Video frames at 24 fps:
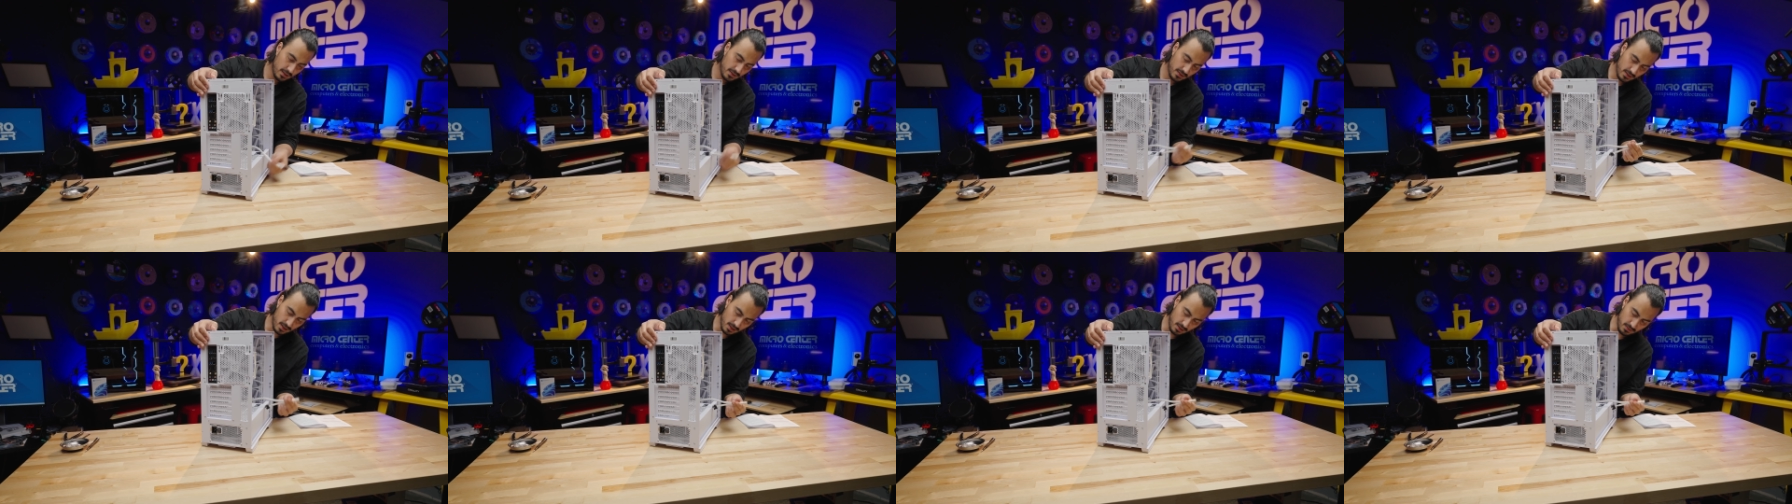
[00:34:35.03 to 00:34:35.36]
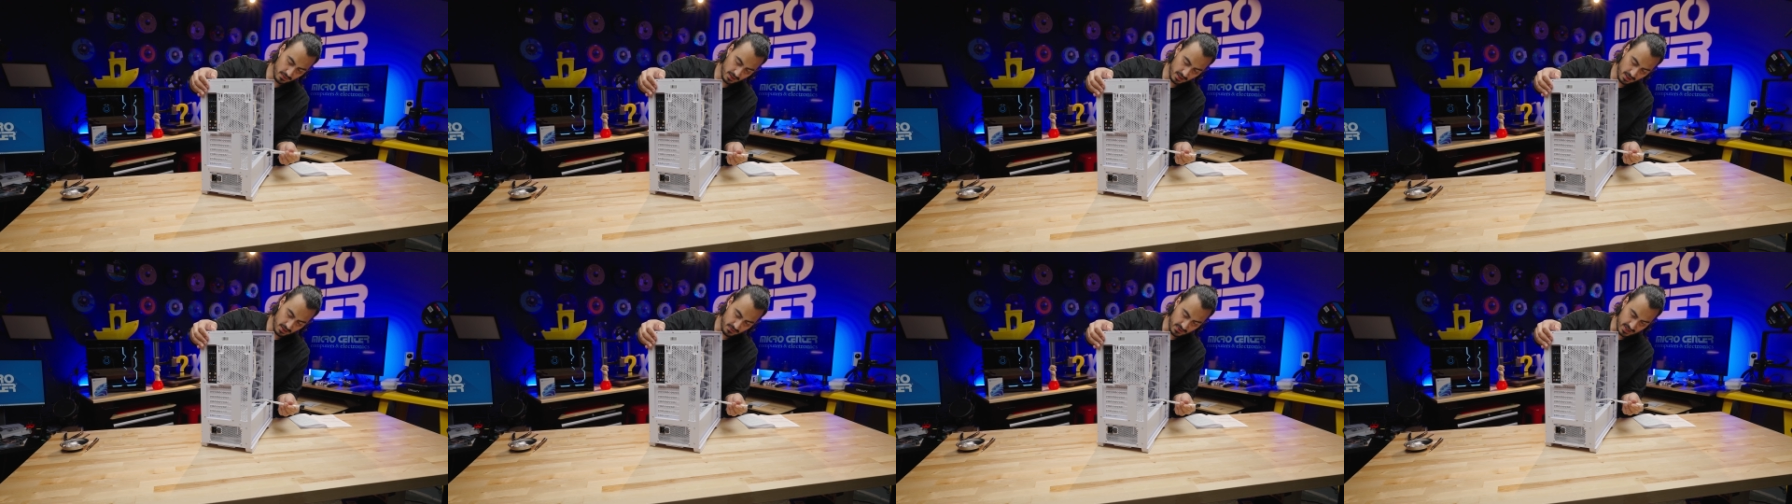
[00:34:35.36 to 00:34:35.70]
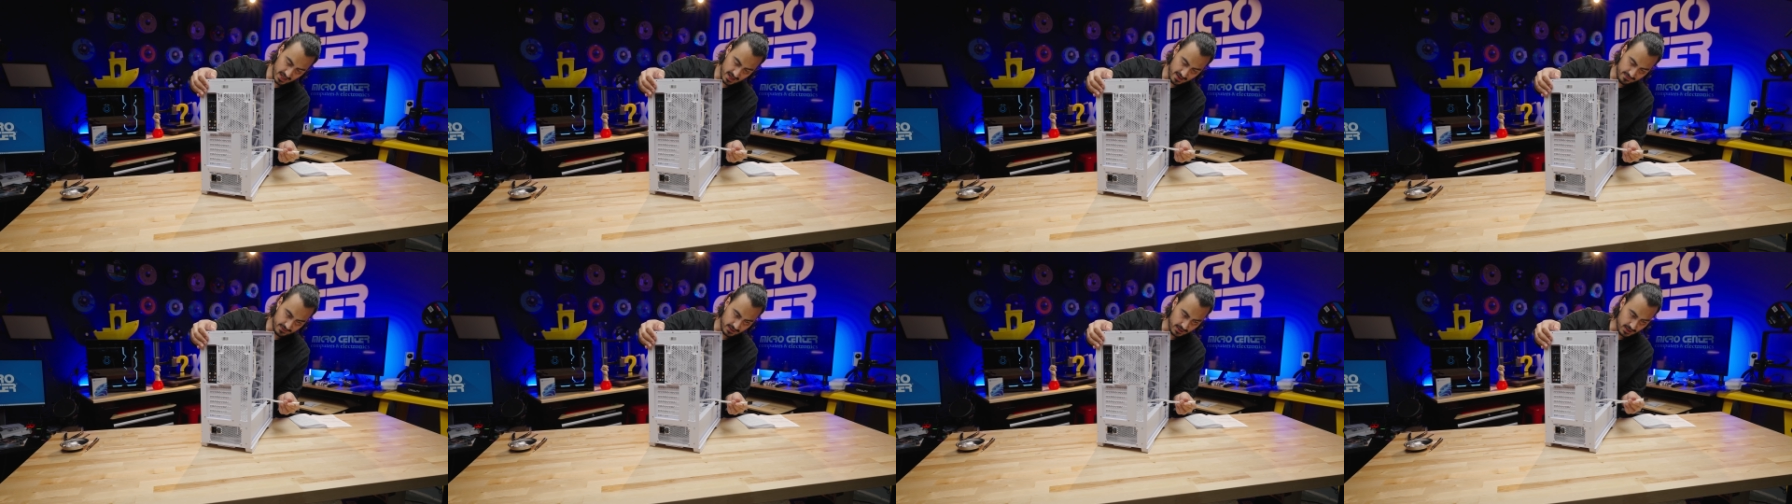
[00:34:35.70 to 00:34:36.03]
So here we
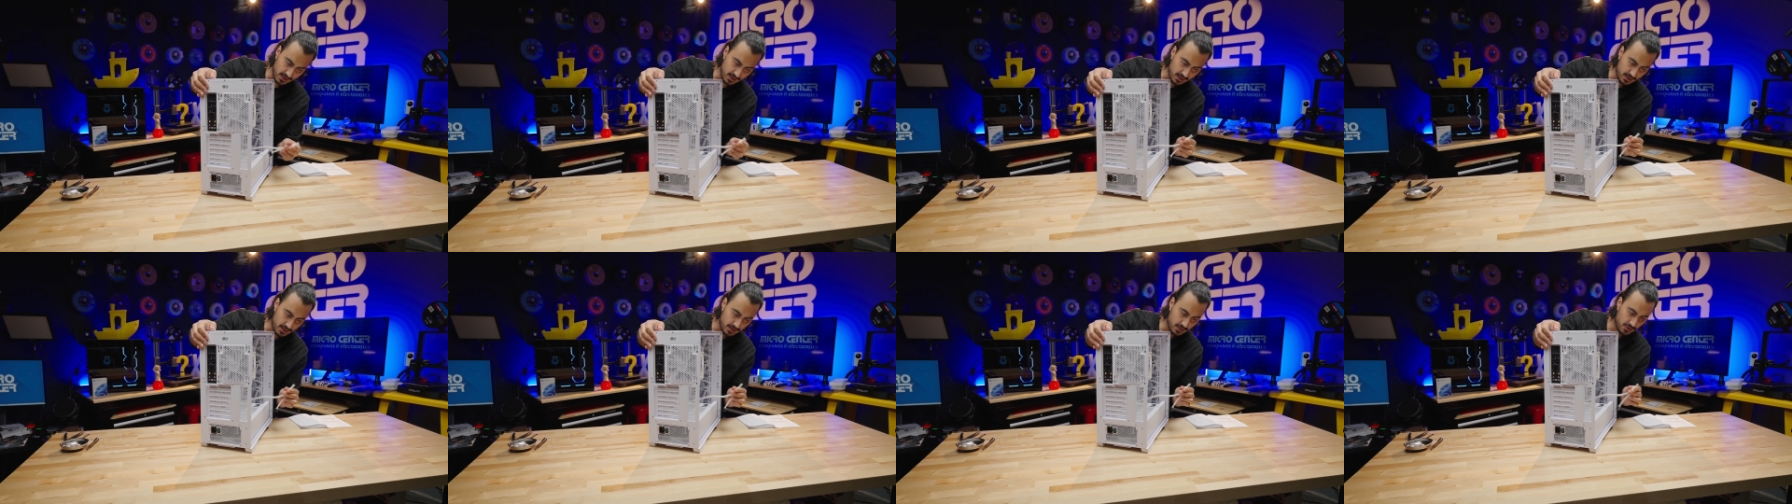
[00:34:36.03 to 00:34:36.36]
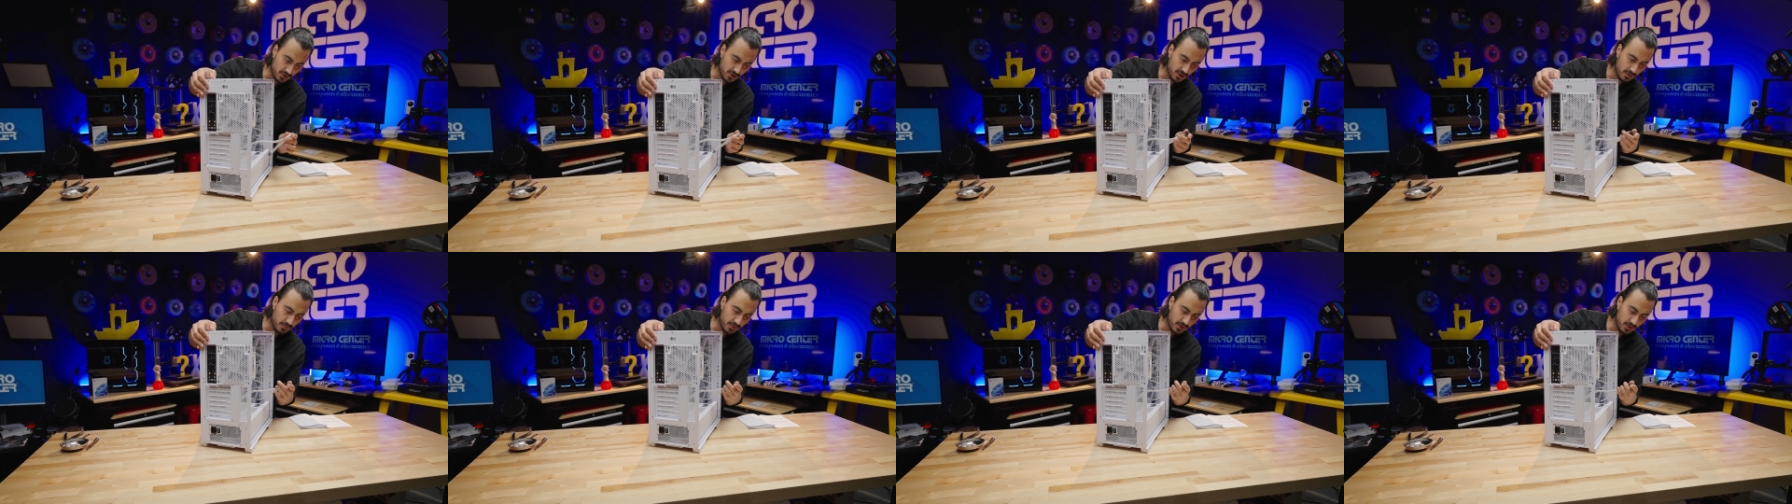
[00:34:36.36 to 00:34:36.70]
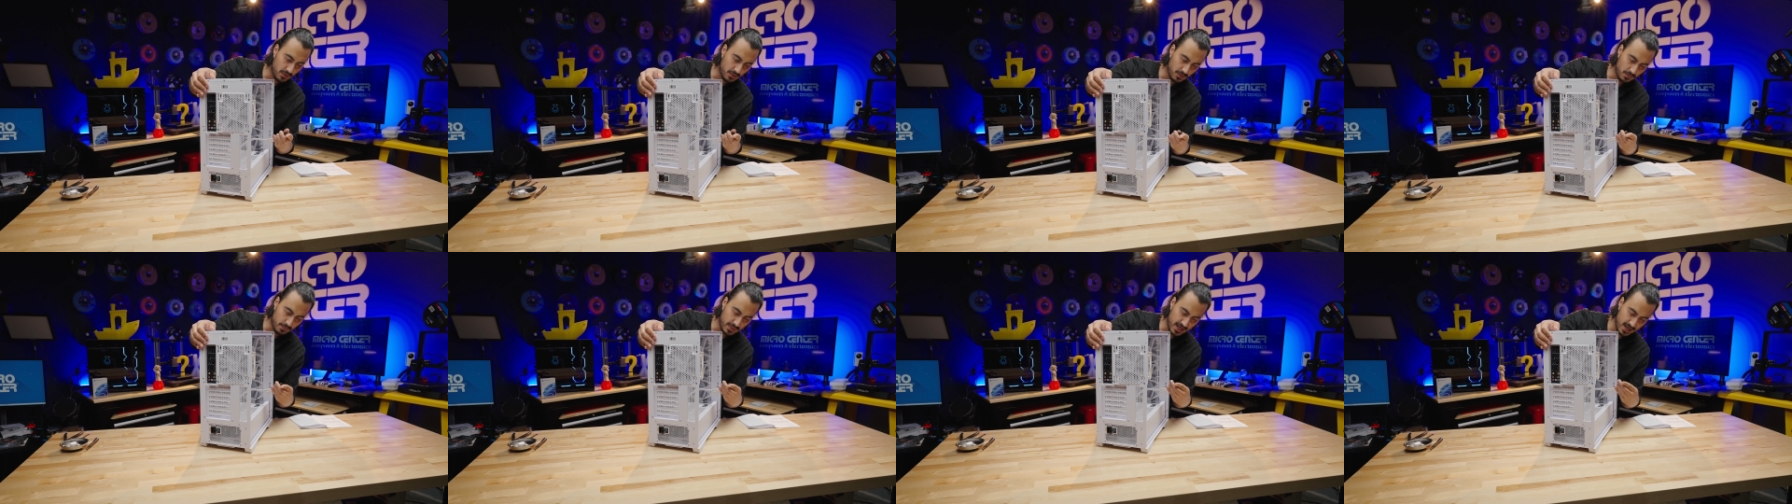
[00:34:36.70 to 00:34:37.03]
have our
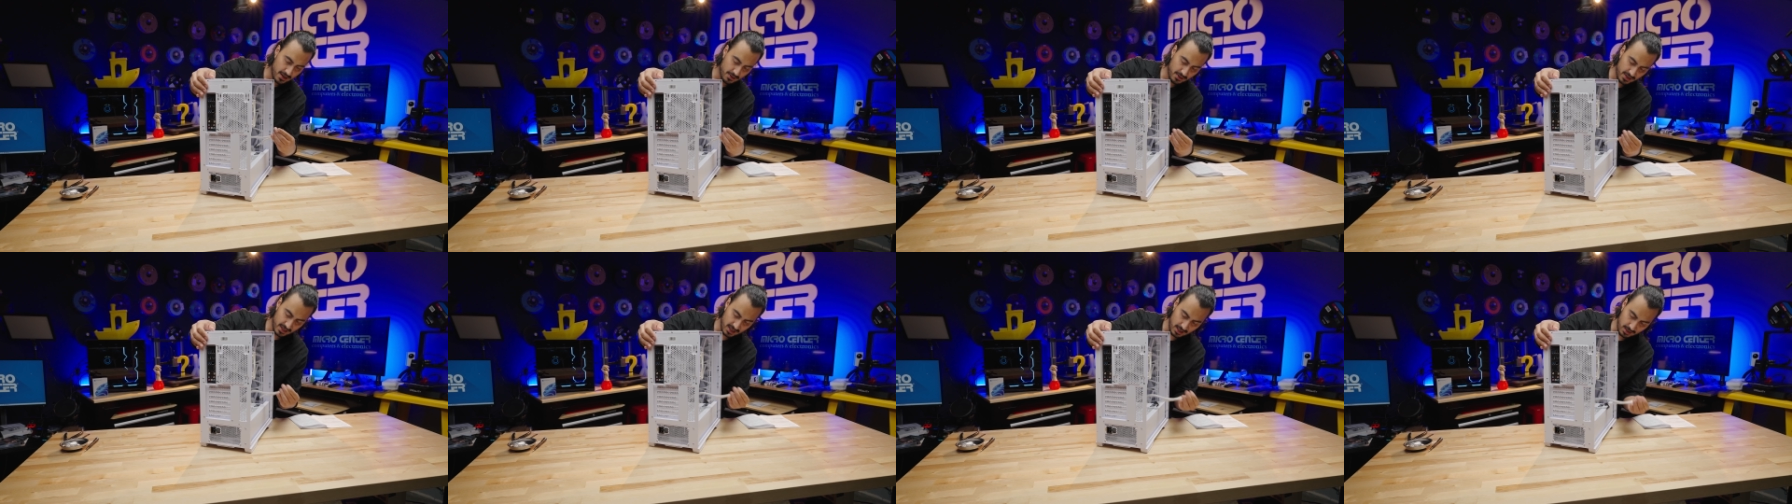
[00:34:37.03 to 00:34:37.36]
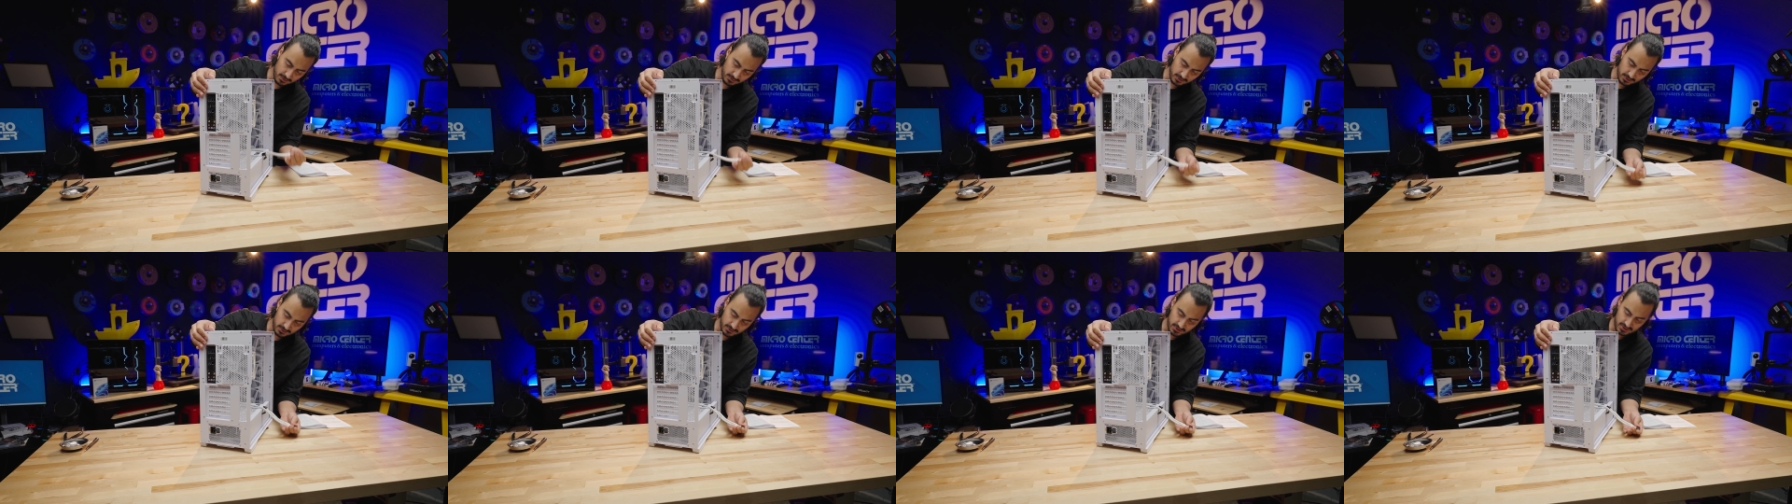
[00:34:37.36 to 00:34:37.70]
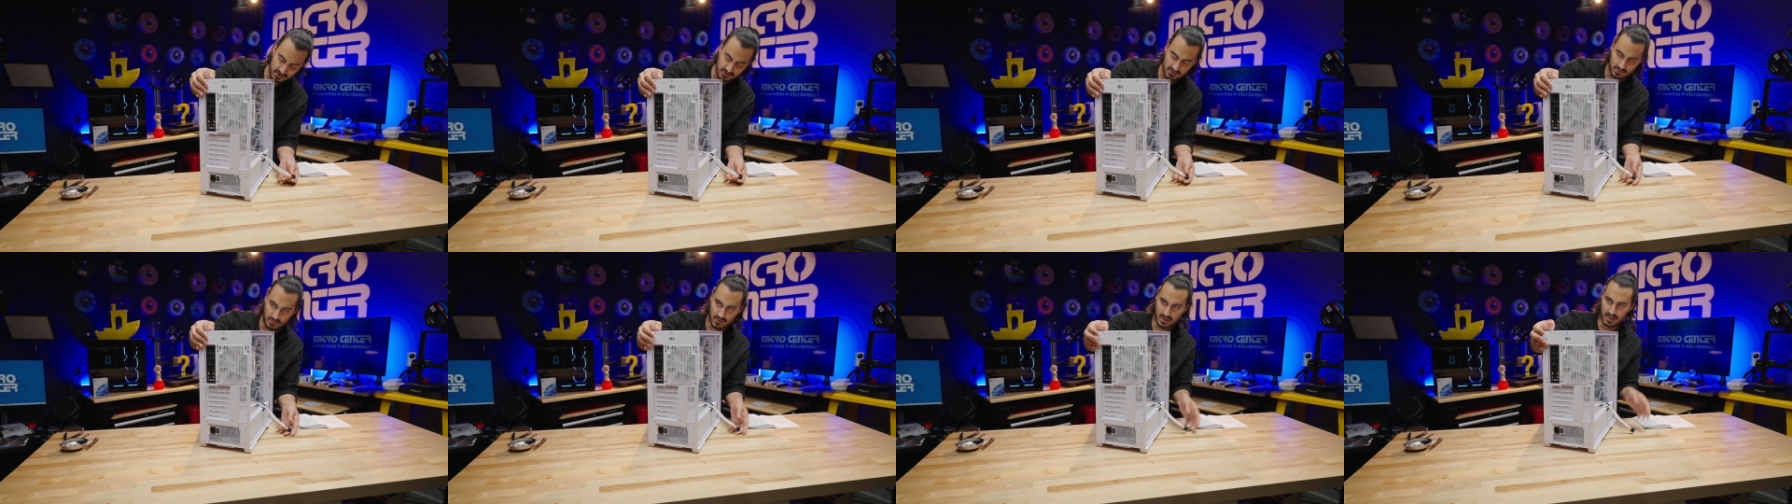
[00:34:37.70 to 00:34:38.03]
GPU power cable,
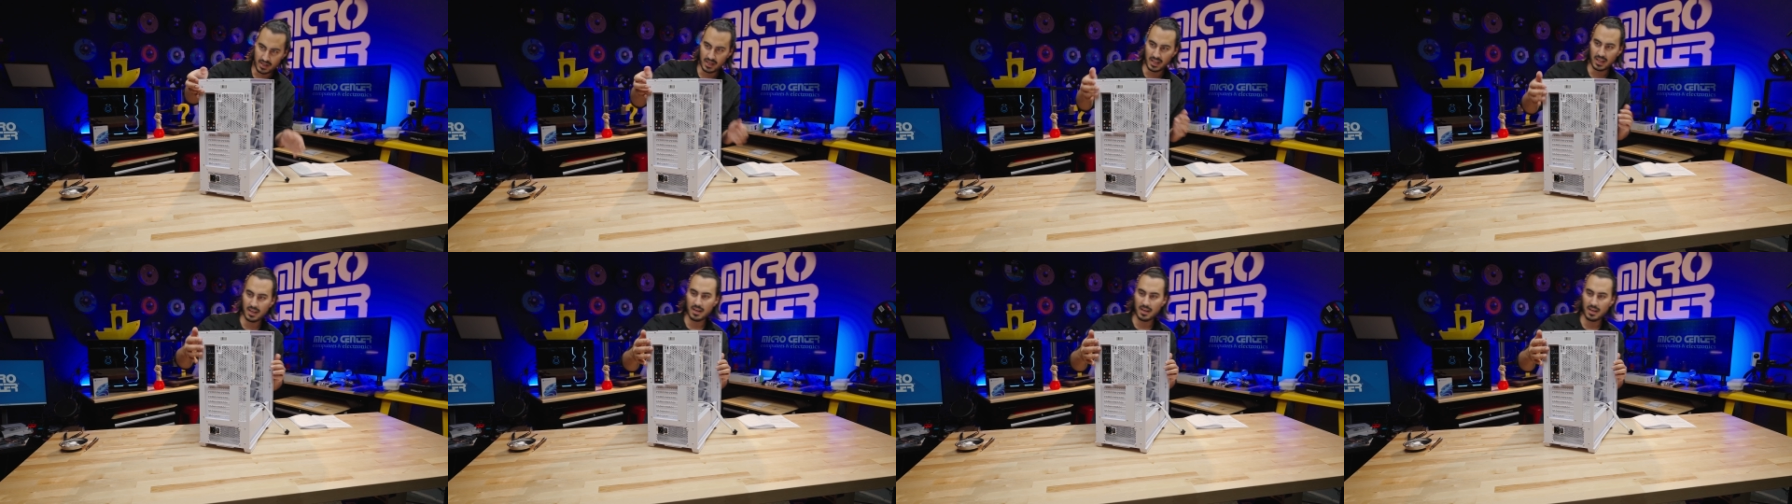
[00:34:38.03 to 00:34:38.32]
which is running